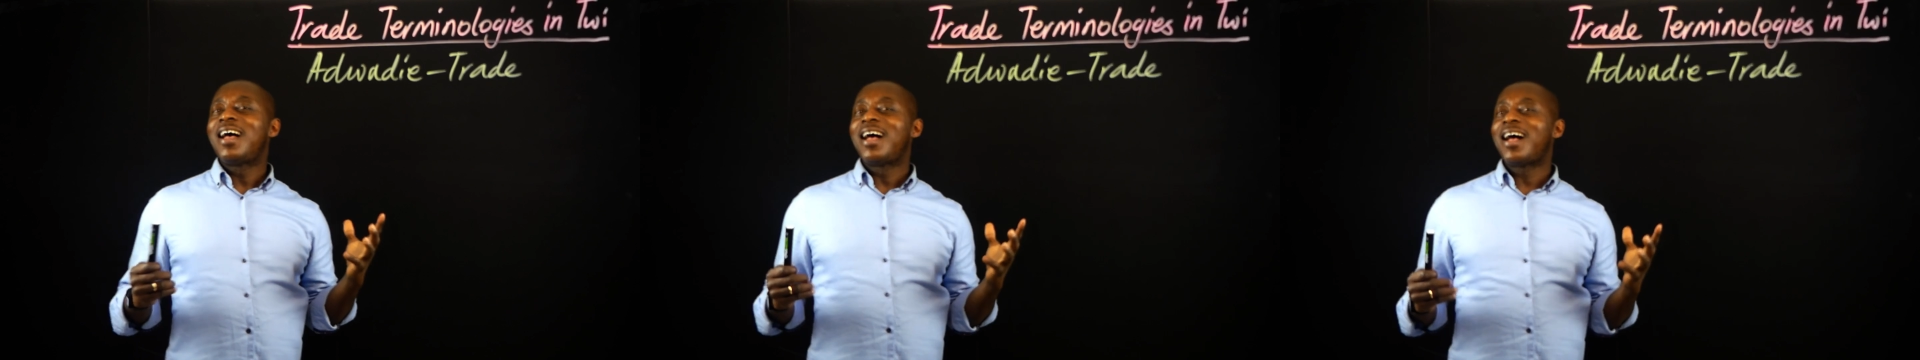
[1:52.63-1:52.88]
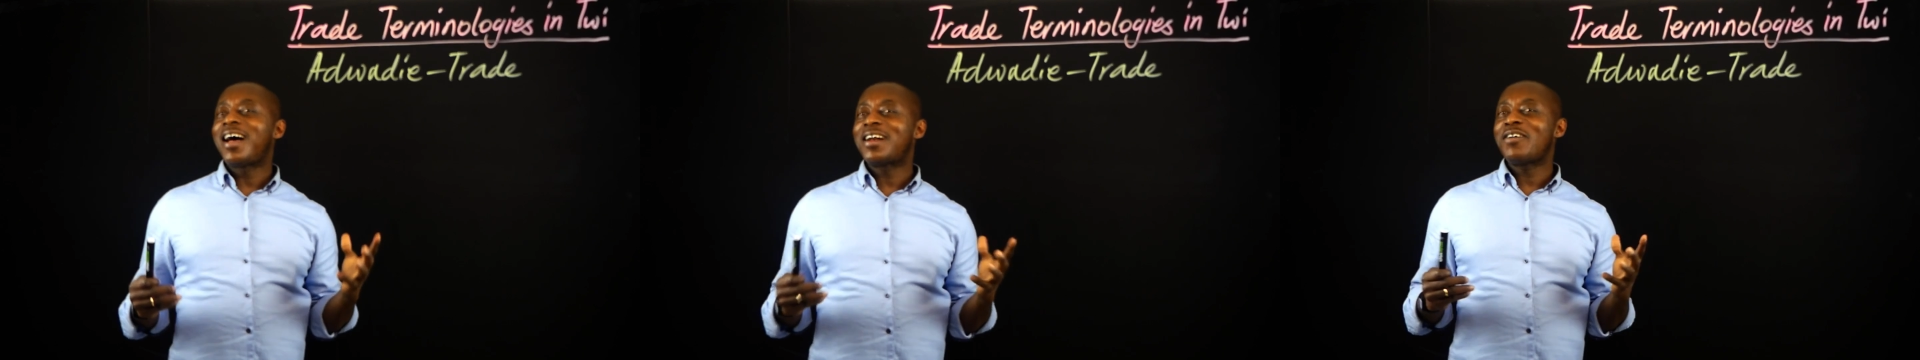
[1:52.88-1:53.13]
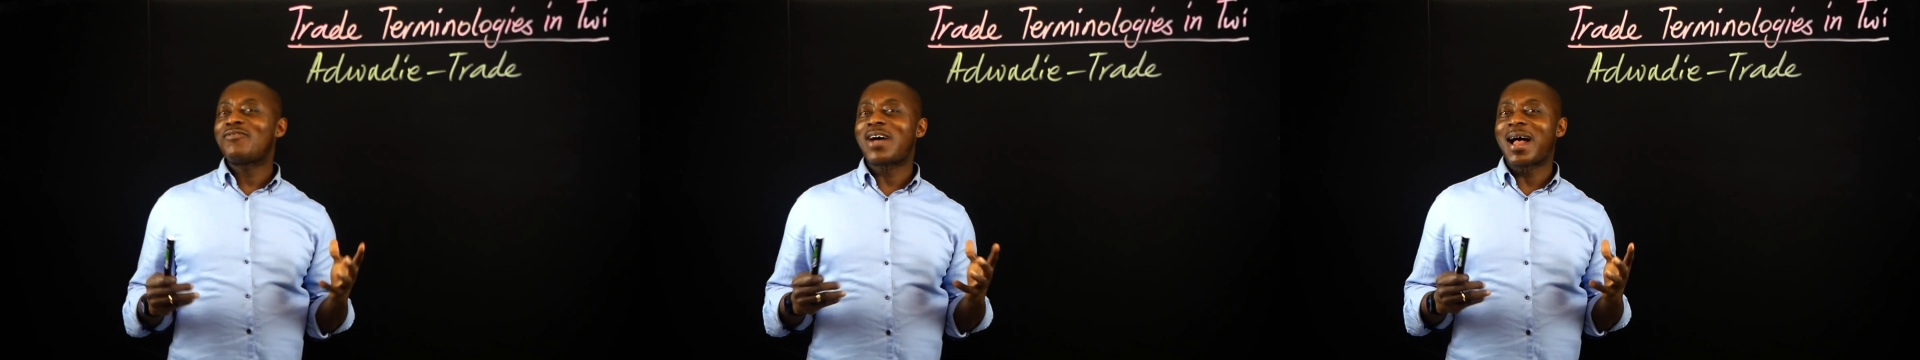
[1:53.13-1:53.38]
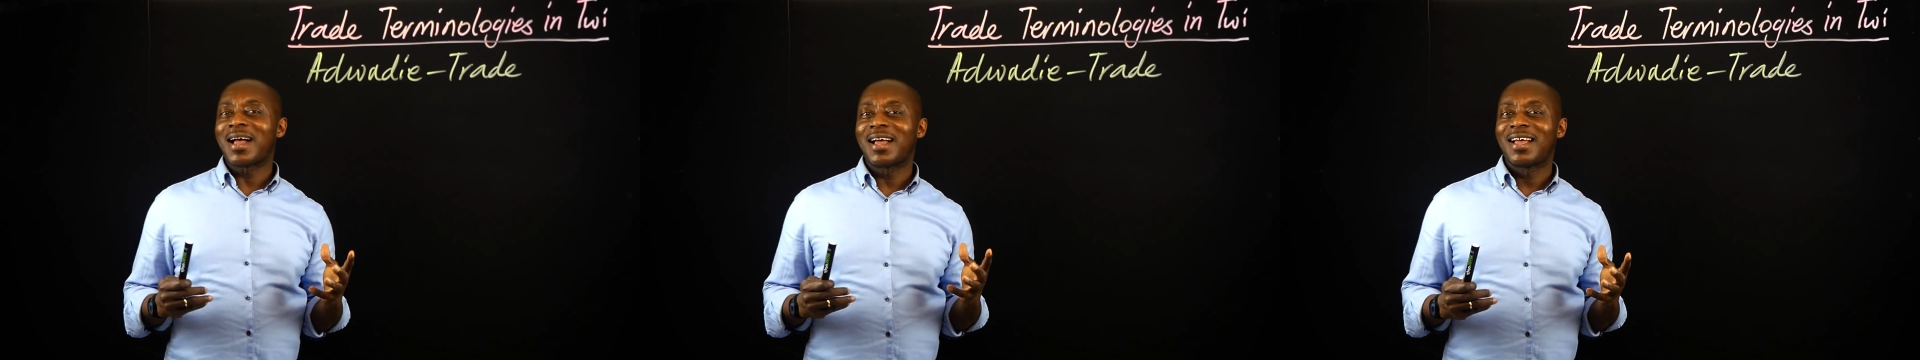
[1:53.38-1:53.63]
However,
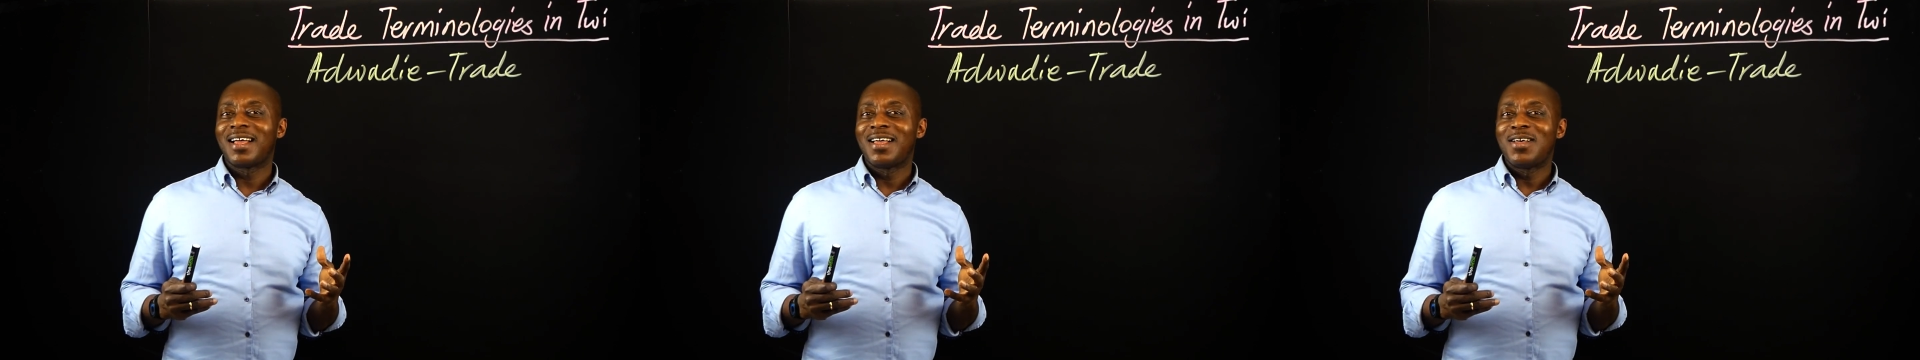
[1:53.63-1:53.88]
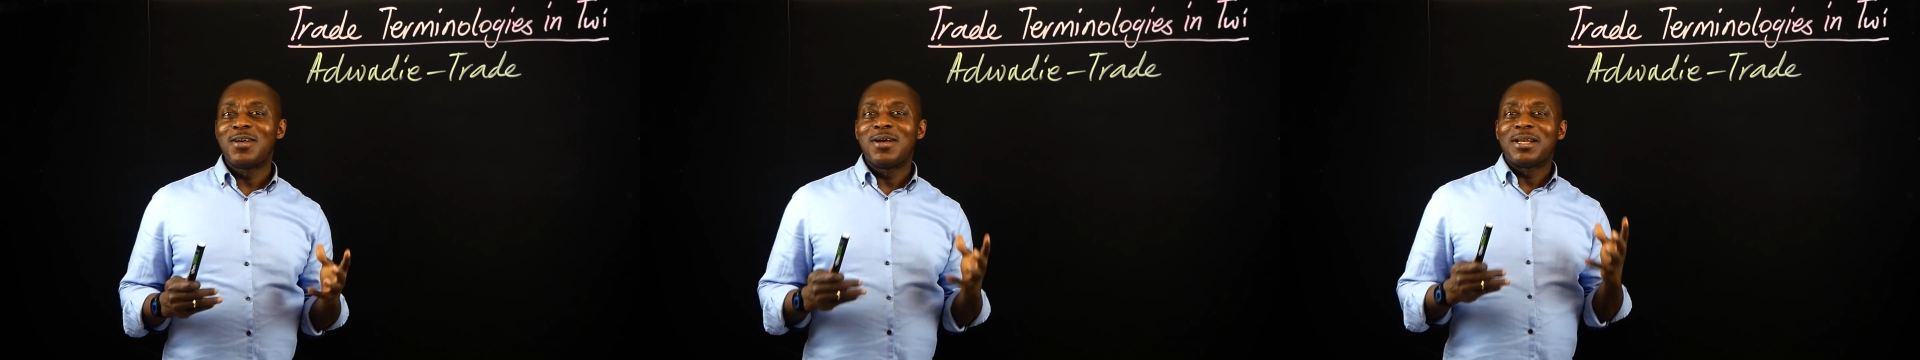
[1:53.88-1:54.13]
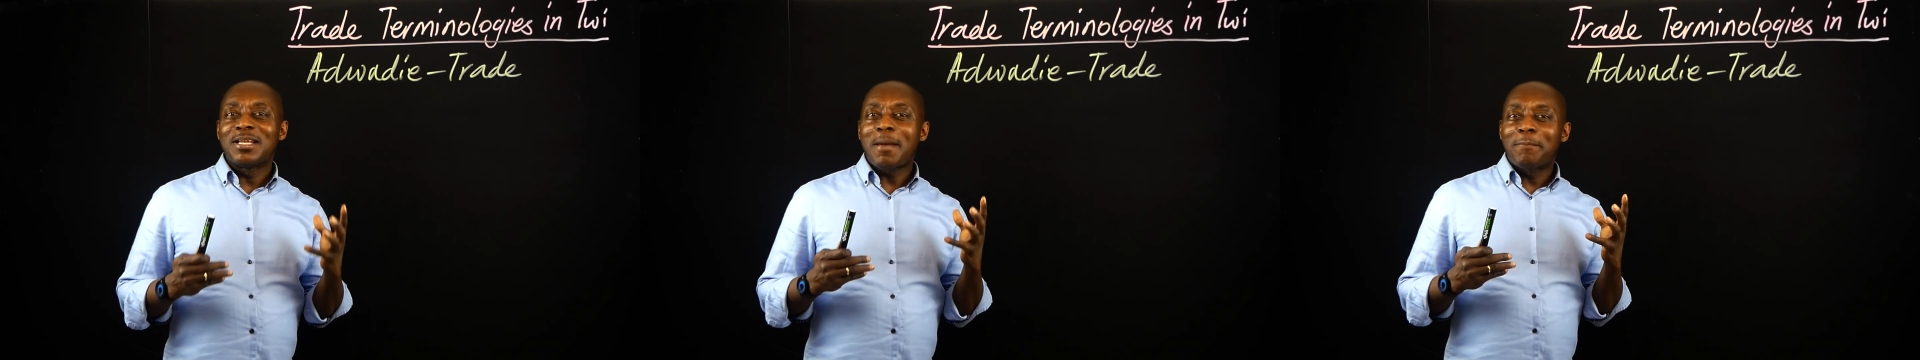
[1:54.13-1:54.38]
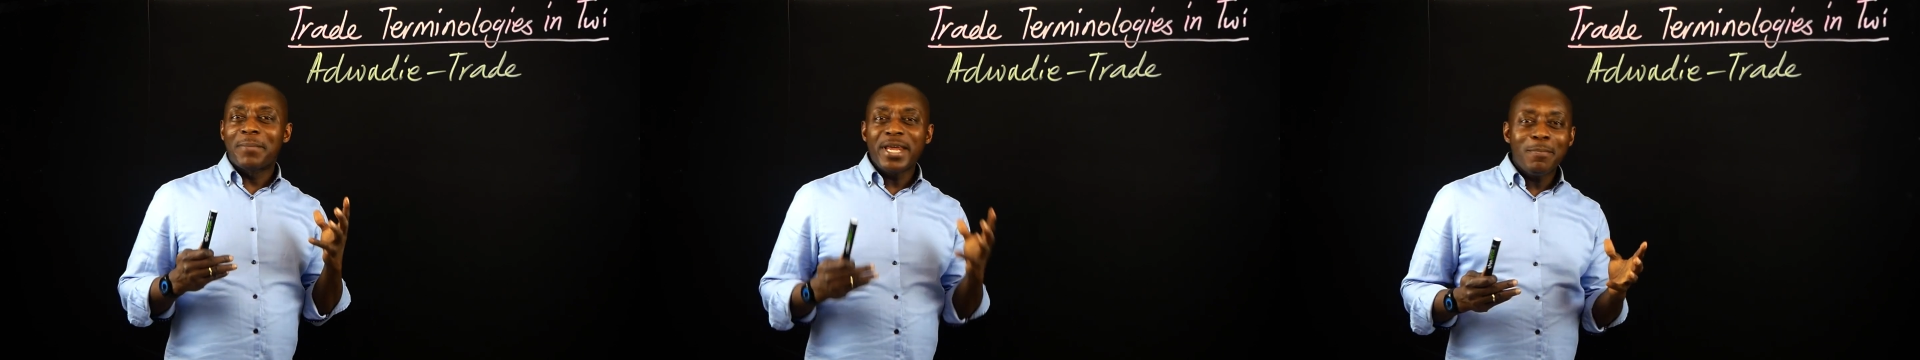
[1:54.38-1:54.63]
the
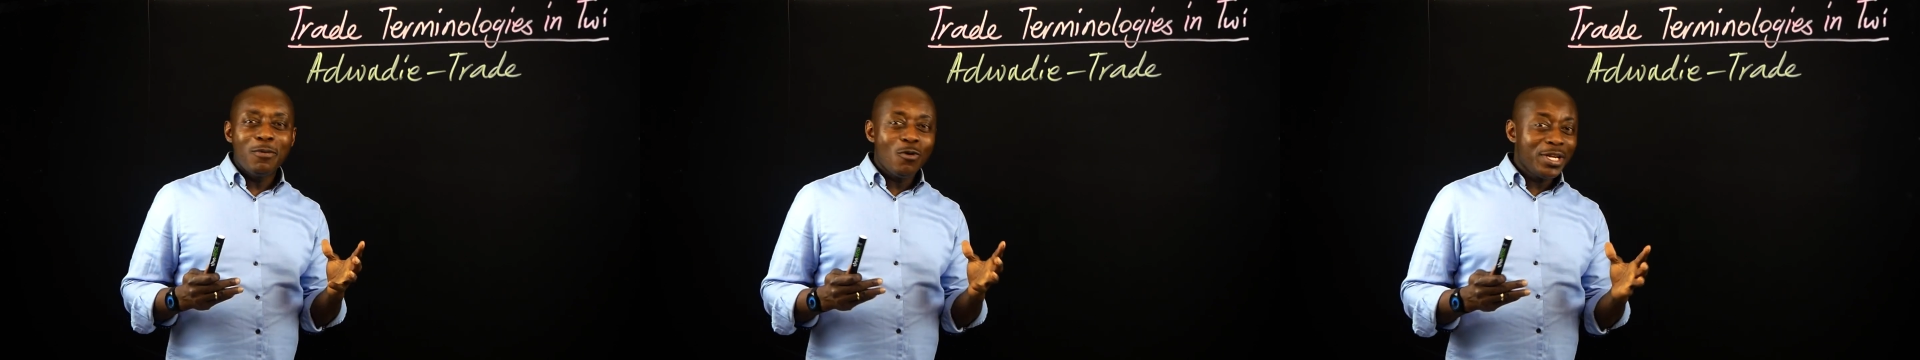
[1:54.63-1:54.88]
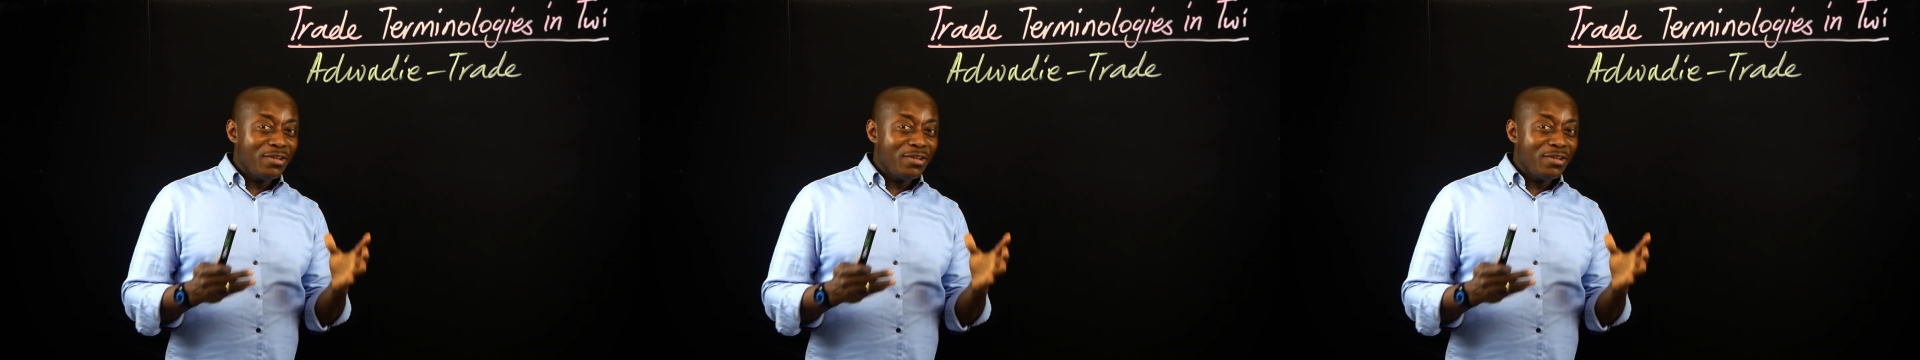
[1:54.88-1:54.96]
people